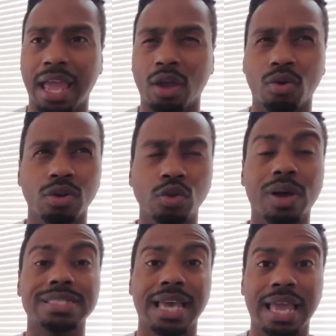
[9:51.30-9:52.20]
or
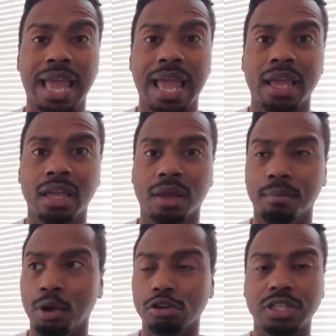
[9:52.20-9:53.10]
USAA
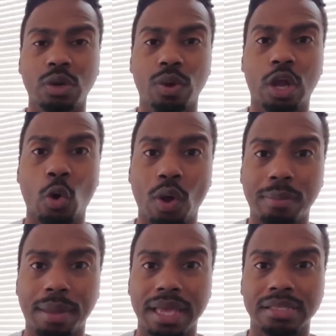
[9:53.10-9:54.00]
merging with
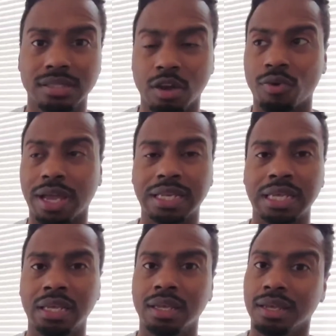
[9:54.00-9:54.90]
Coinbase
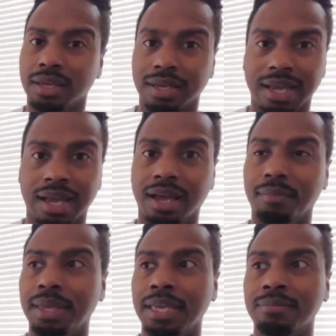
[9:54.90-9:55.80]
directly. I
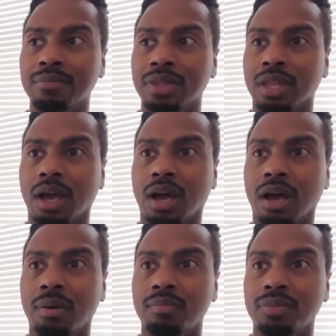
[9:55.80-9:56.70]
mean,
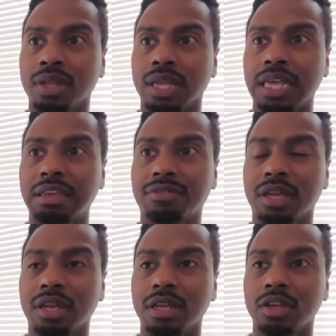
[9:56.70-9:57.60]

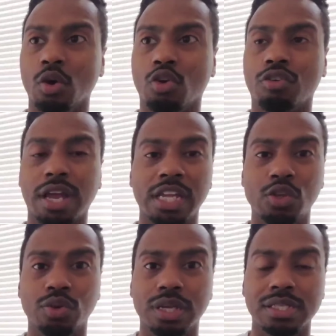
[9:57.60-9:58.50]
Even, credit
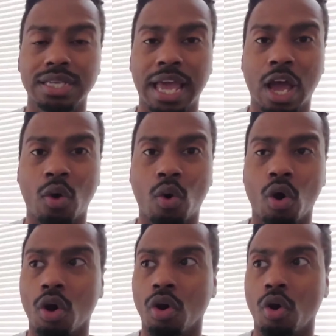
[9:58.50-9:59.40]
unions now
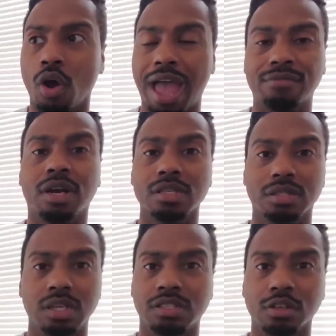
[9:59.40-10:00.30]
or have
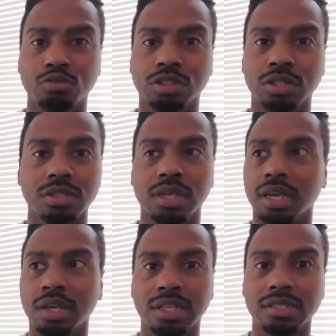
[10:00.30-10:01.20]
custody solutions.
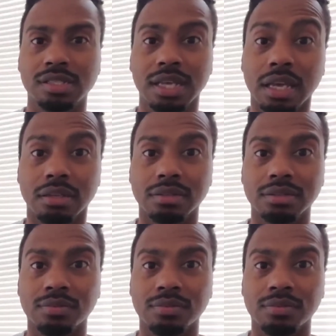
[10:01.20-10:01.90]
This is it.